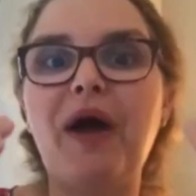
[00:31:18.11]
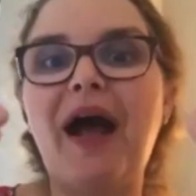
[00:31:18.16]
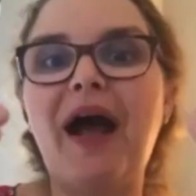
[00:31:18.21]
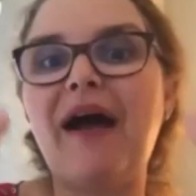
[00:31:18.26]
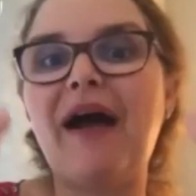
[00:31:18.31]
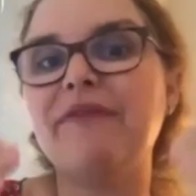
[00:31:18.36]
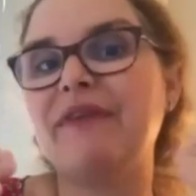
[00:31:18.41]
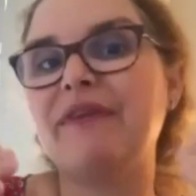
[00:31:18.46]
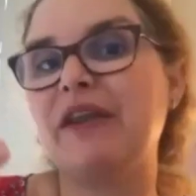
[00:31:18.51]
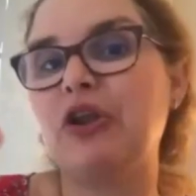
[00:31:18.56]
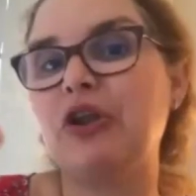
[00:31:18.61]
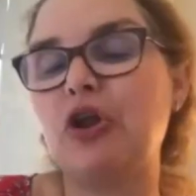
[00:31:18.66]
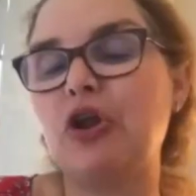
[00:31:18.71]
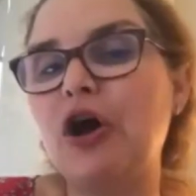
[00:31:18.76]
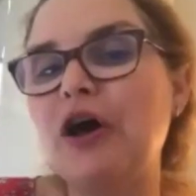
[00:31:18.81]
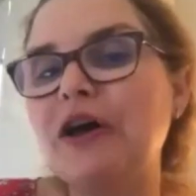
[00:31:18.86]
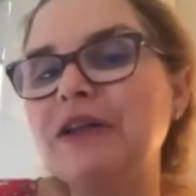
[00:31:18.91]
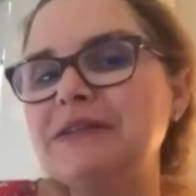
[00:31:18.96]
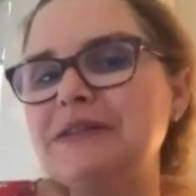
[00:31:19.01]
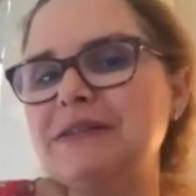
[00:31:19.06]
Now
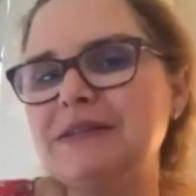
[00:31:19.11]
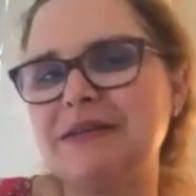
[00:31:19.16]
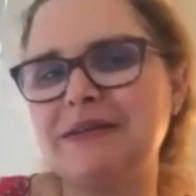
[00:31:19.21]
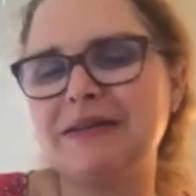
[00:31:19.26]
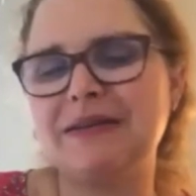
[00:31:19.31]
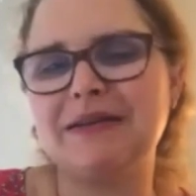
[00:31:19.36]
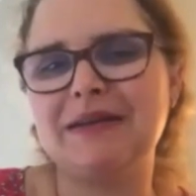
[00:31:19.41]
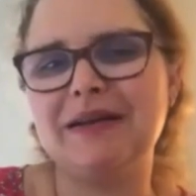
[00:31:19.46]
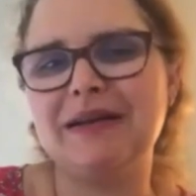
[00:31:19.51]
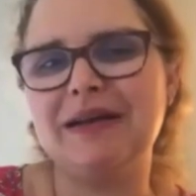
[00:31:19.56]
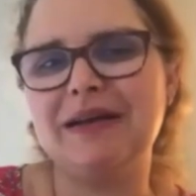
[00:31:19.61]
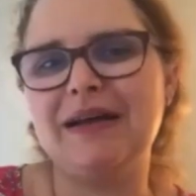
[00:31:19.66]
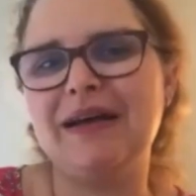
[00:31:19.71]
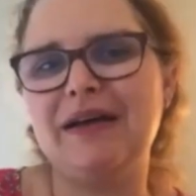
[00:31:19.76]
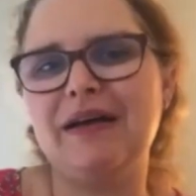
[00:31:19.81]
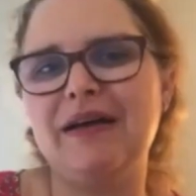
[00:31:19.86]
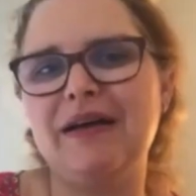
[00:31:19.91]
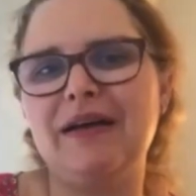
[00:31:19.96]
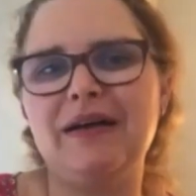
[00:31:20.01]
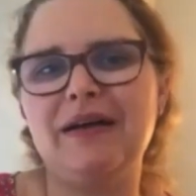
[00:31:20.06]
you have
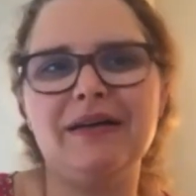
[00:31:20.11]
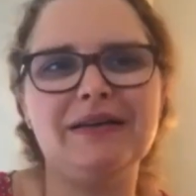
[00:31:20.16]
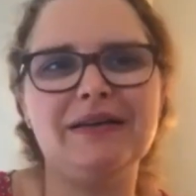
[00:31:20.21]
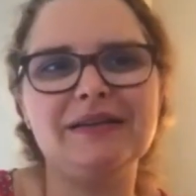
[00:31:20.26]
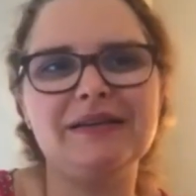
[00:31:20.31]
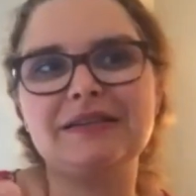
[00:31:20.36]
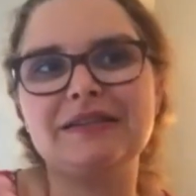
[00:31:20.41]
another